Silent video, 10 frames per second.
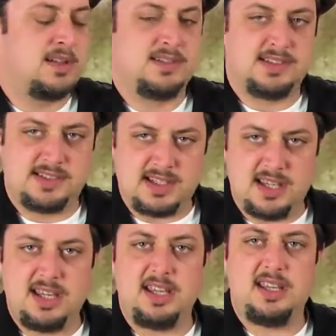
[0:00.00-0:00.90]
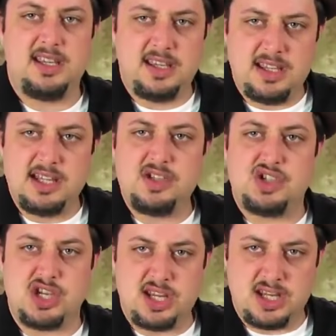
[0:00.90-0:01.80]
C,
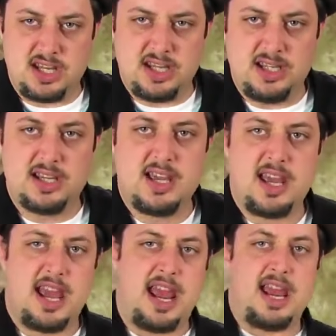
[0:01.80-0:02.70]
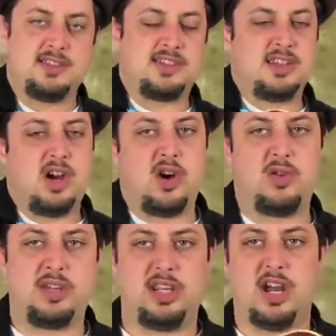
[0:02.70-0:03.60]
G. And
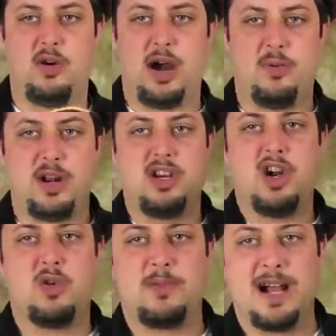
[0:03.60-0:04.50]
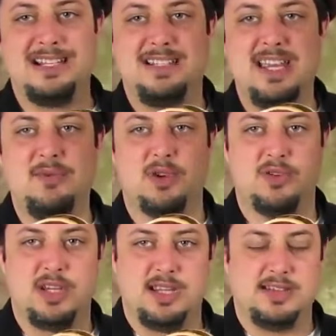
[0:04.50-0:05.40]
so, I want to know where my D
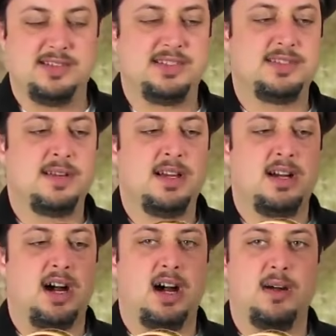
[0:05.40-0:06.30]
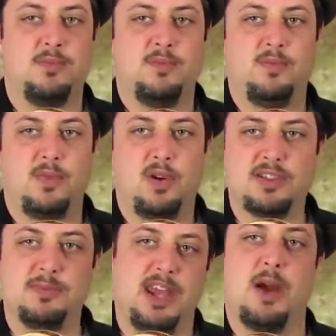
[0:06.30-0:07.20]
root is.
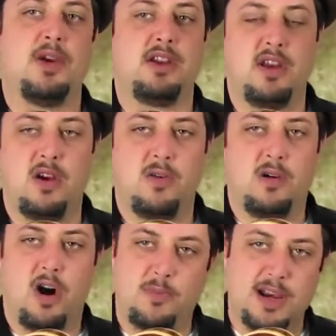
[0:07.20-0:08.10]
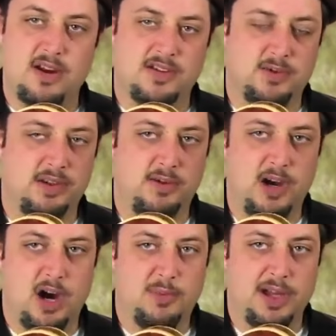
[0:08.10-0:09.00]
Ultimately, I want to know all my notes really
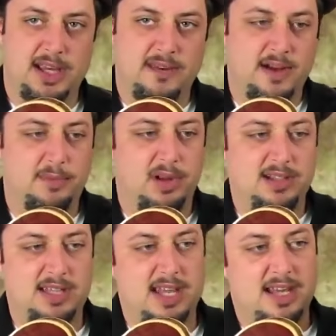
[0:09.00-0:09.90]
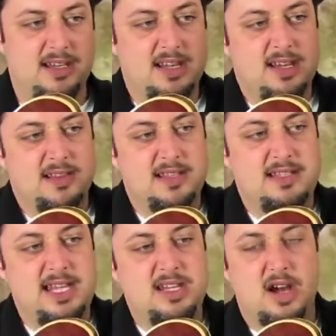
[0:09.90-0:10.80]
well, but if I plugged in, the
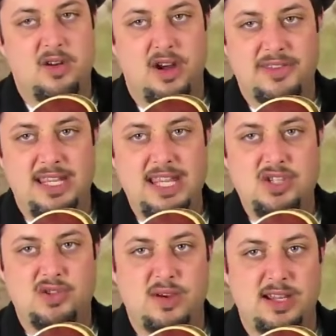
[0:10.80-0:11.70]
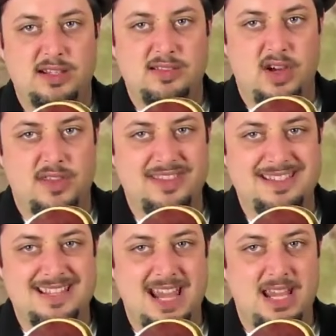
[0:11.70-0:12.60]
D note on the E string is on the
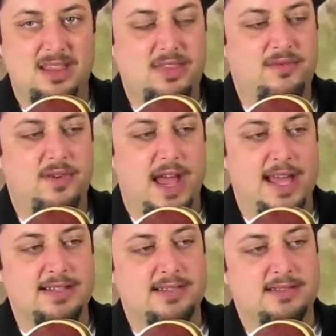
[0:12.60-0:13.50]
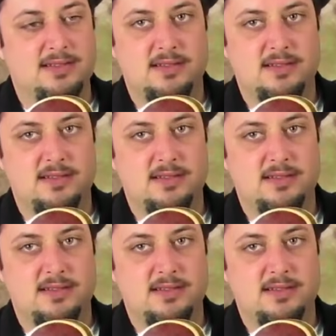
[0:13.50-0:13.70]
10th fret.